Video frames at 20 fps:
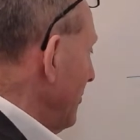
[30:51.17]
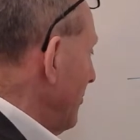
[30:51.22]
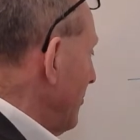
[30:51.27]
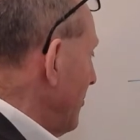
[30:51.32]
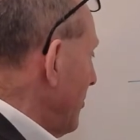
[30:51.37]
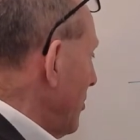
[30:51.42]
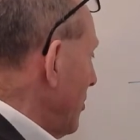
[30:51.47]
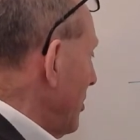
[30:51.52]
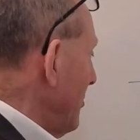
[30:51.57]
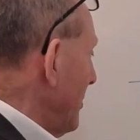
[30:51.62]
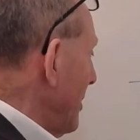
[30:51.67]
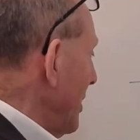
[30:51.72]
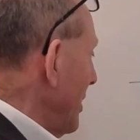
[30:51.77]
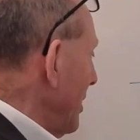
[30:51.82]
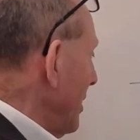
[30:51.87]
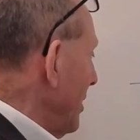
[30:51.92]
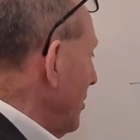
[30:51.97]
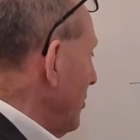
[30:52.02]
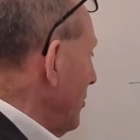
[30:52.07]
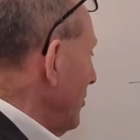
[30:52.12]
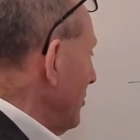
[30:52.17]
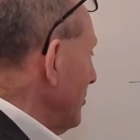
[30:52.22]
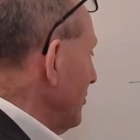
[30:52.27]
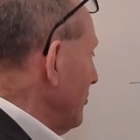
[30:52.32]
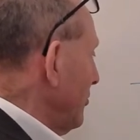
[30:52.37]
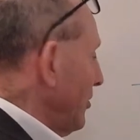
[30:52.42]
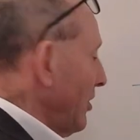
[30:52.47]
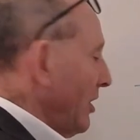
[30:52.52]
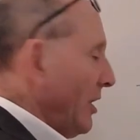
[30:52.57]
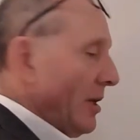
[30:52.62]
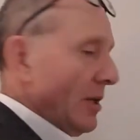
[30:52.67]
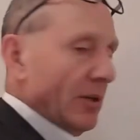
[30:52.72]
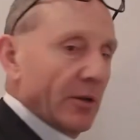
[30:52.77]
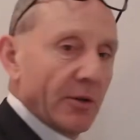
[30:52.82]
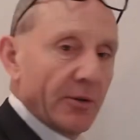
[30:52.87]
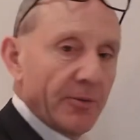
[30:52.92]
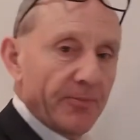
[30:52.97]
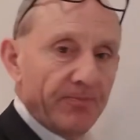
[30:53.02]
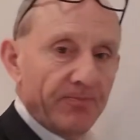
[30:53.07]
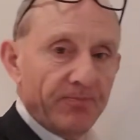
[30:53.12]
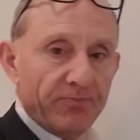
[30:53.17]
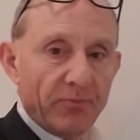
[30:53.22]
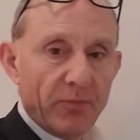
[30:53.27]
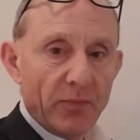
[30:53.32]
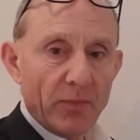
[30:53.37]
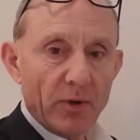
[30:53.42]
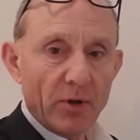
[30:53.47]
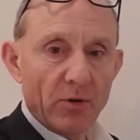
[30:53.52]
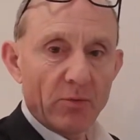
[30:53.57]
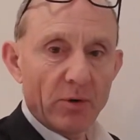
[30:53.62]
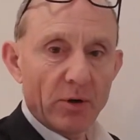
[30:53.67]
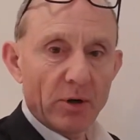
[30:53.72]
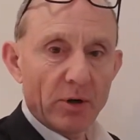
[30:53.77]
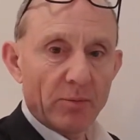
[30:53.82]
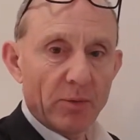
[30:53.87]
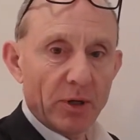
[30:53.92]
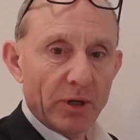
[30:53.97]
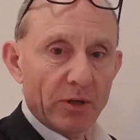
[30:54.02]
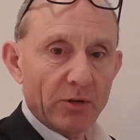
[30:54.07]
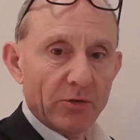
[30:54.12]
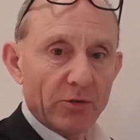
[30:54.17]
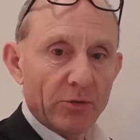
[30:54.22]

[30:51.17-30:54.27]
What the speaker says: form a long chain of water molecules.